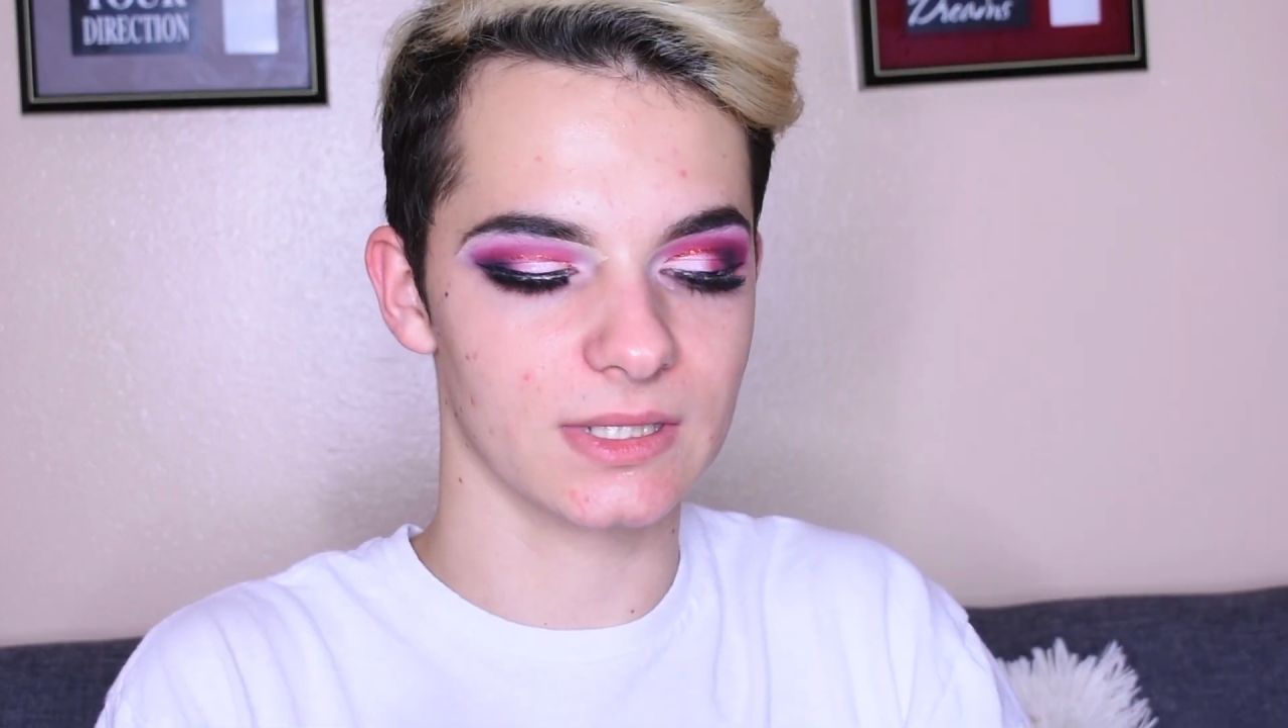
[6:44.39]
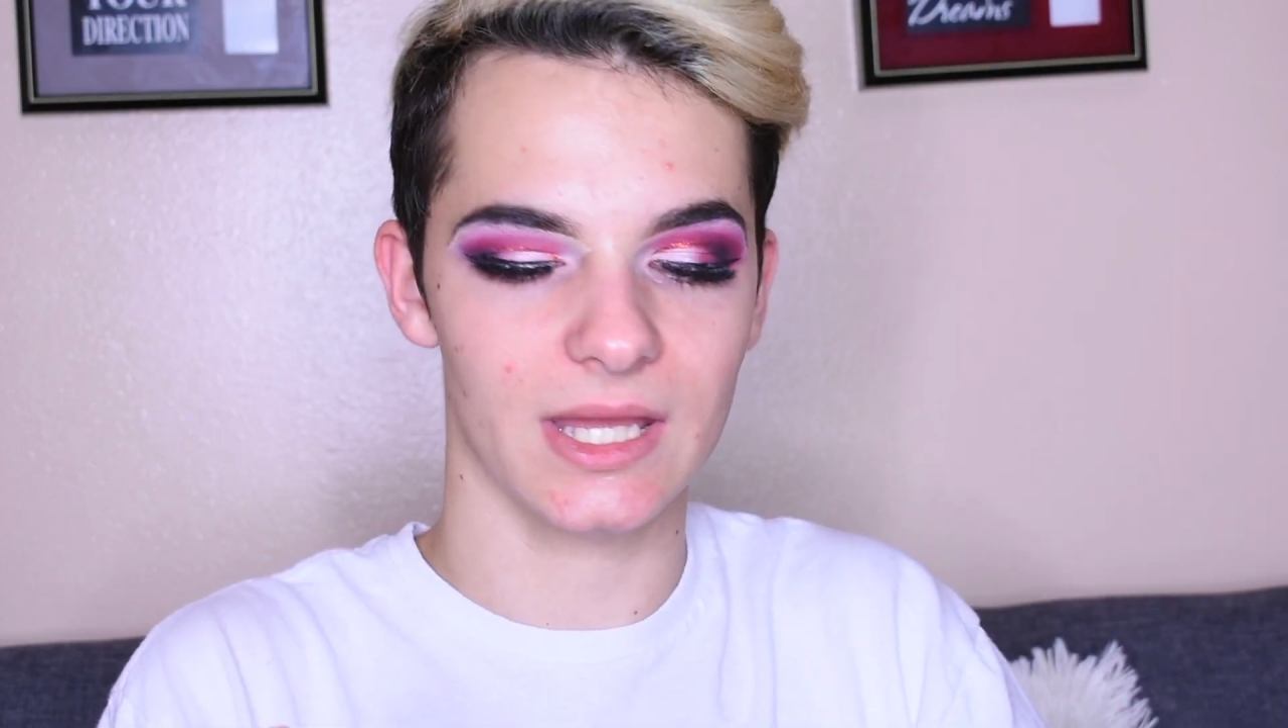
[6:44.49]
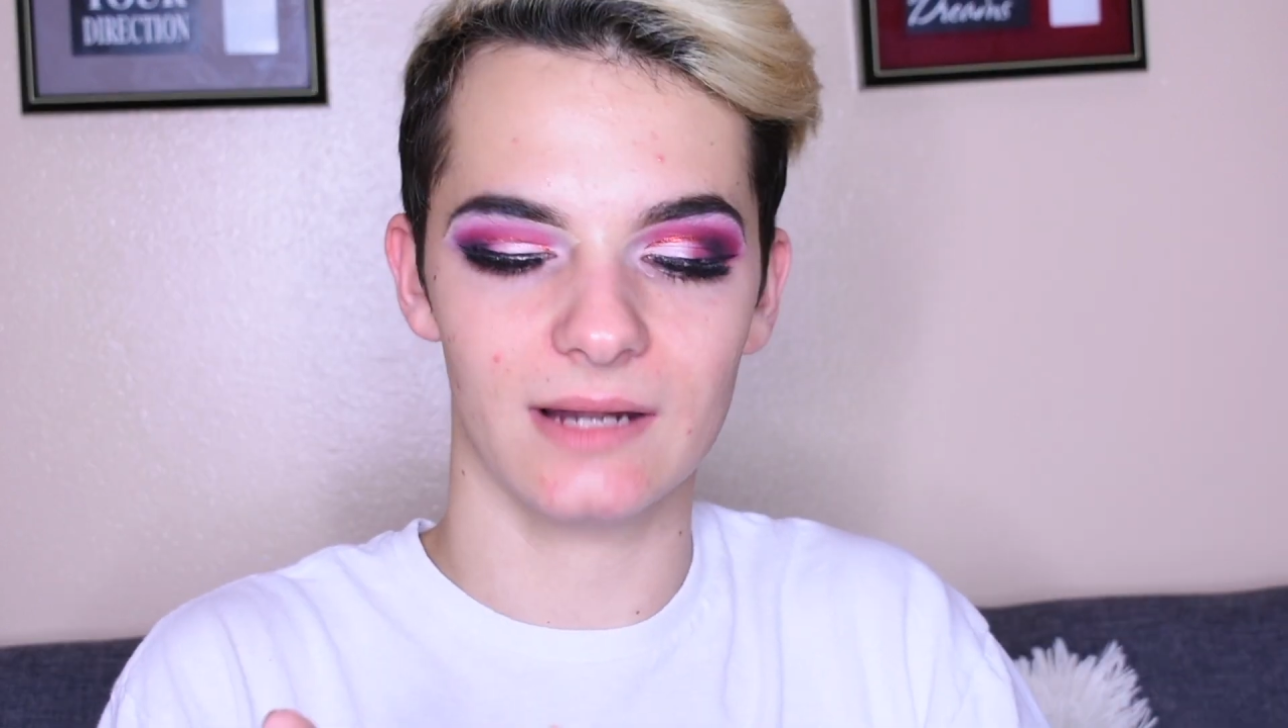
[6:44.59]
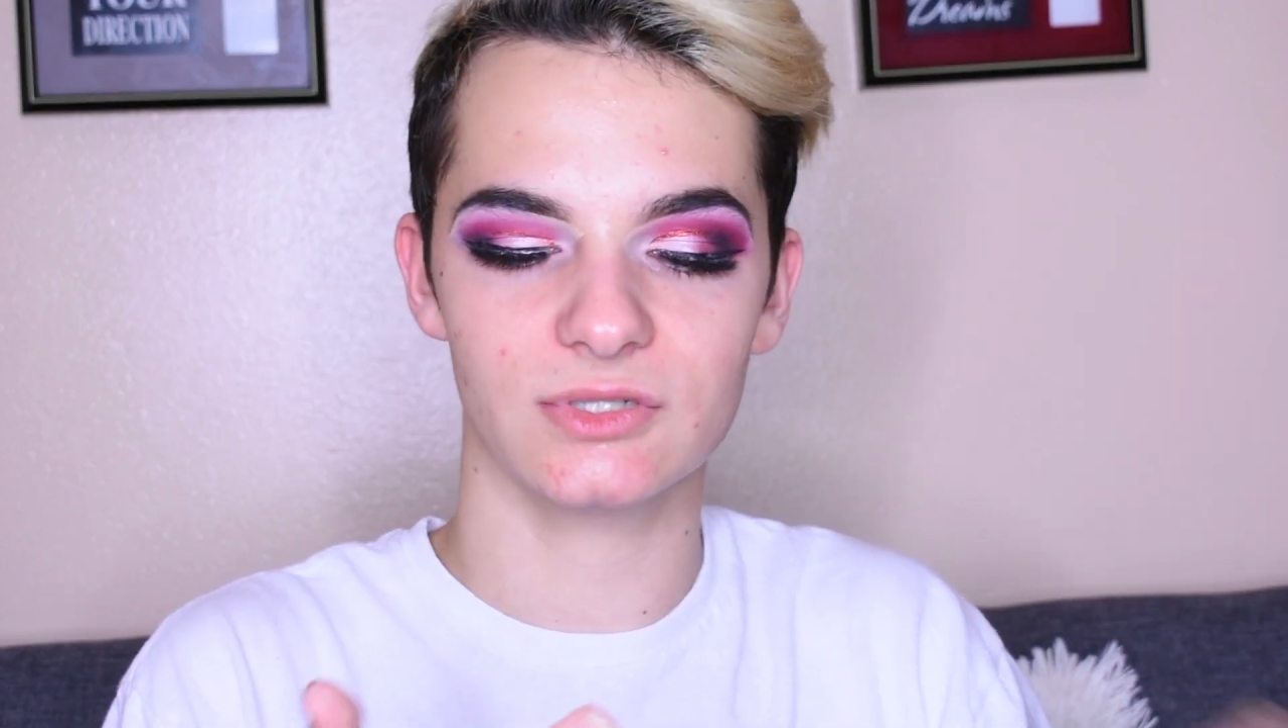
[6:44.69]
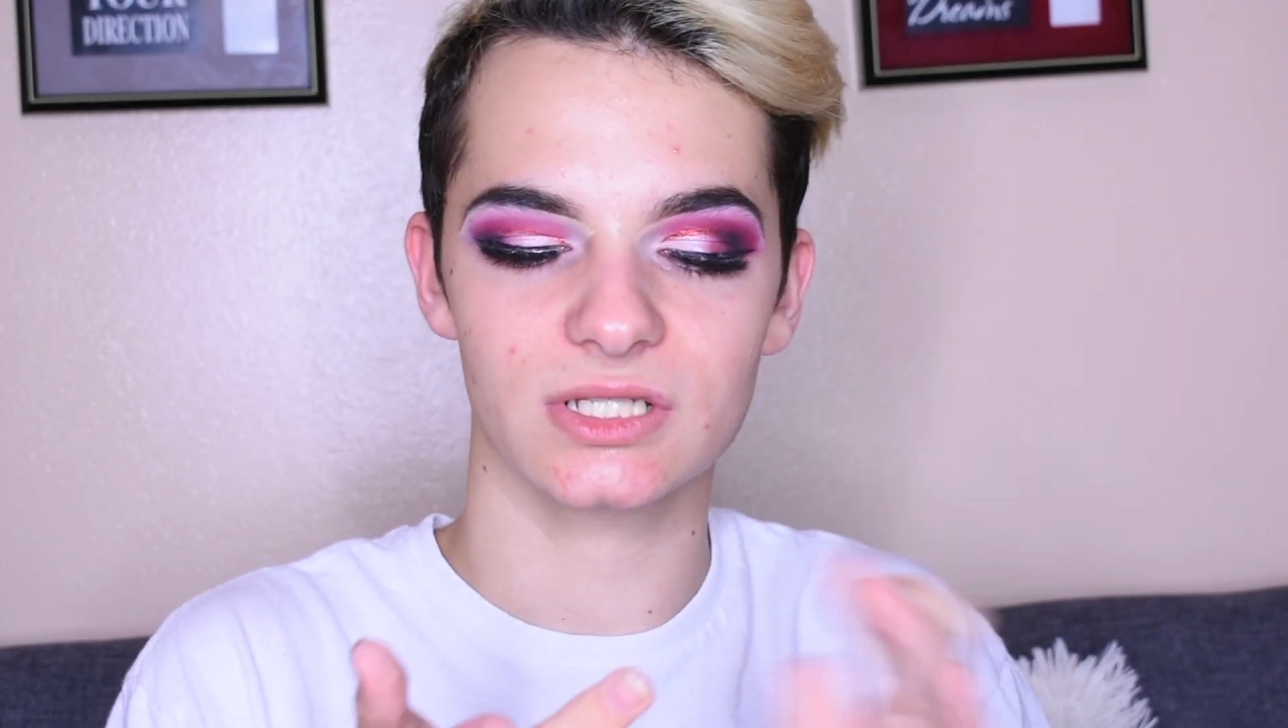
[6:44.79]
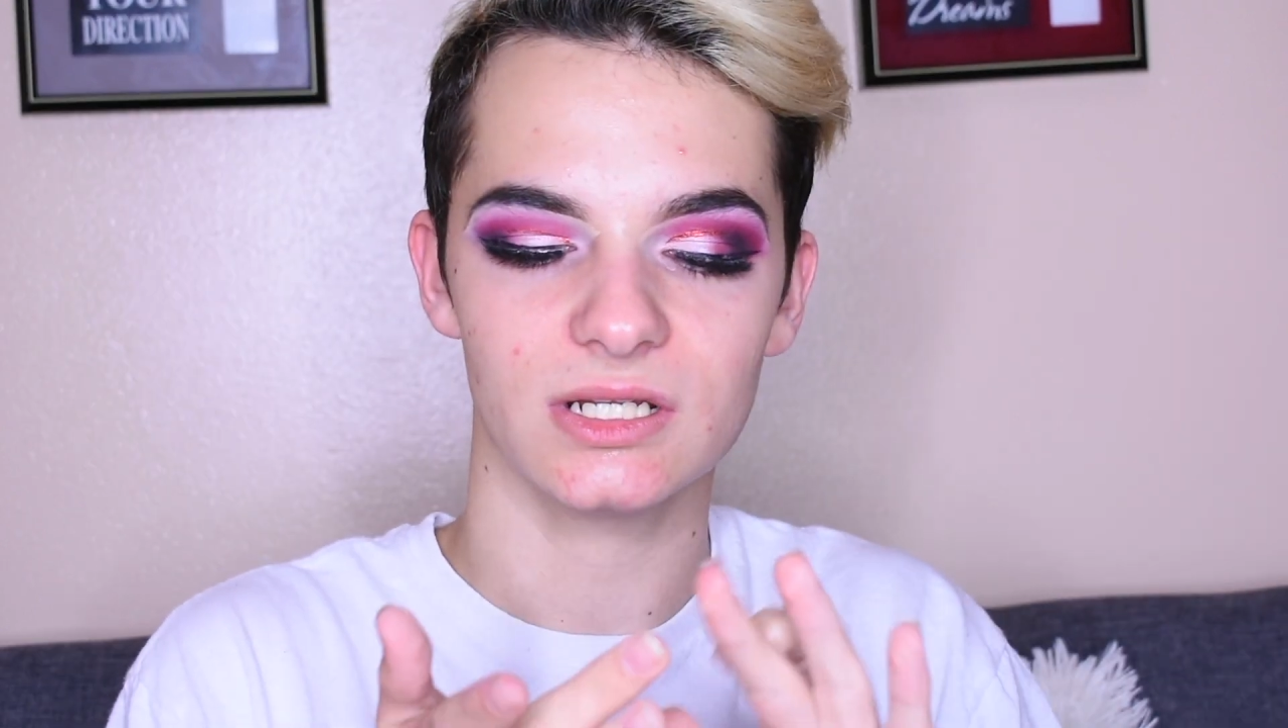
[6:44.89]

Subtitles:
and I'm just